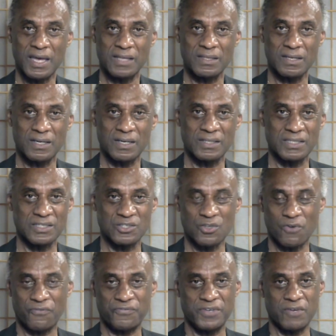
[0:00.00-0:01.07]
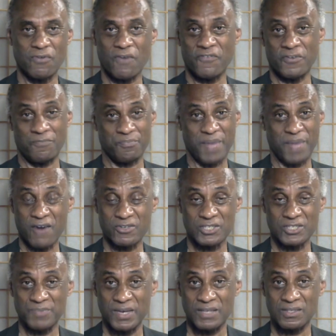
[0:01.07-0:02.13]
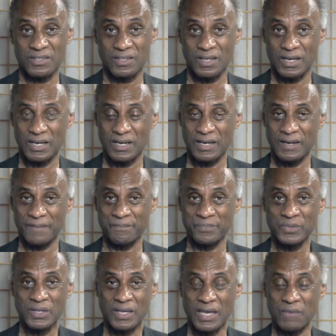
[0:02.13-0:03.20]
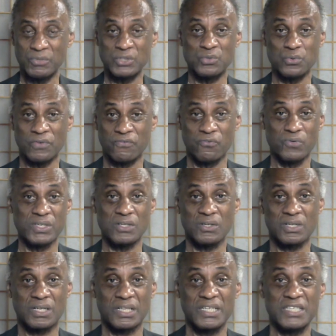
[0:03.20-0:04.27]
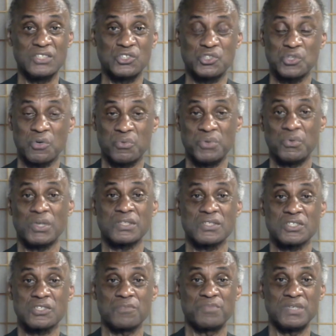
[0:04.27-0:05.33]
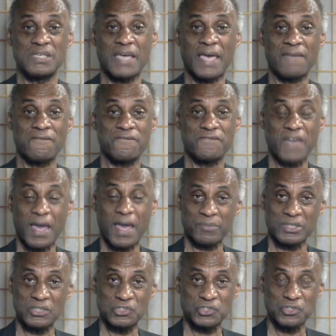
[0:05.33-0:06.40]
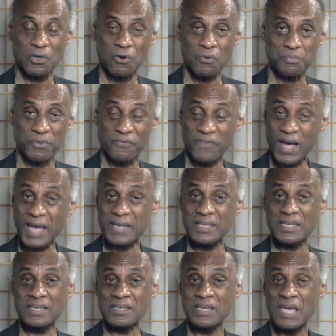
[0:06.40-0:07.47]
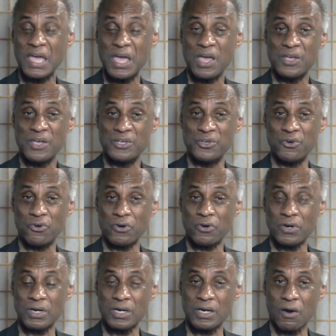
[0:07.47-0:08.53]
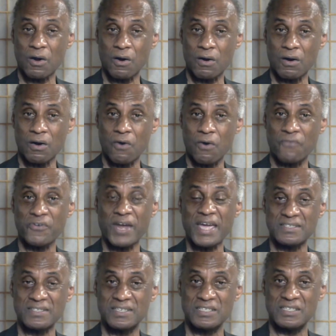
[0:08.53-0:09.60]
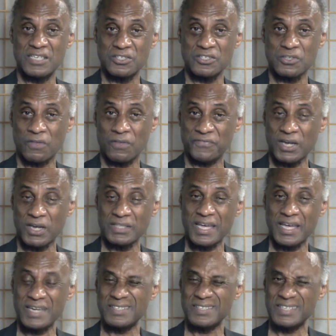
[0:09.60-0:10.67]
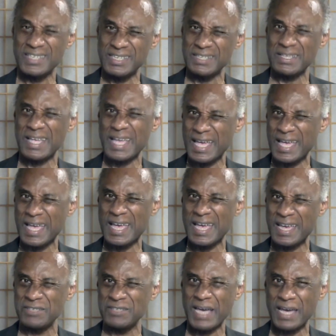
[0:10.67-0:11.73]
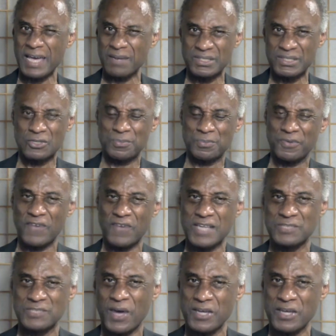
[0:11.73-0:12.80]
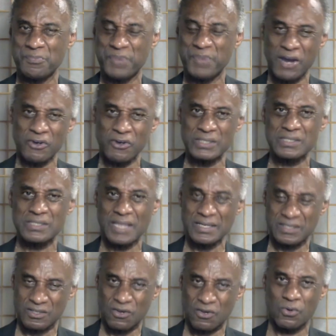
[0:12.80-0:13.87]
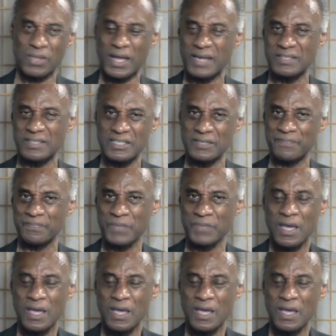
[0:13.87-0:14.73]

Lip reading: And there's no fear of embarrassment. And we do a real clean show. We want this to be a family show, providing you're over 18 years old. If you're under 18, you got to be supervised by your parents. That's the whole idea.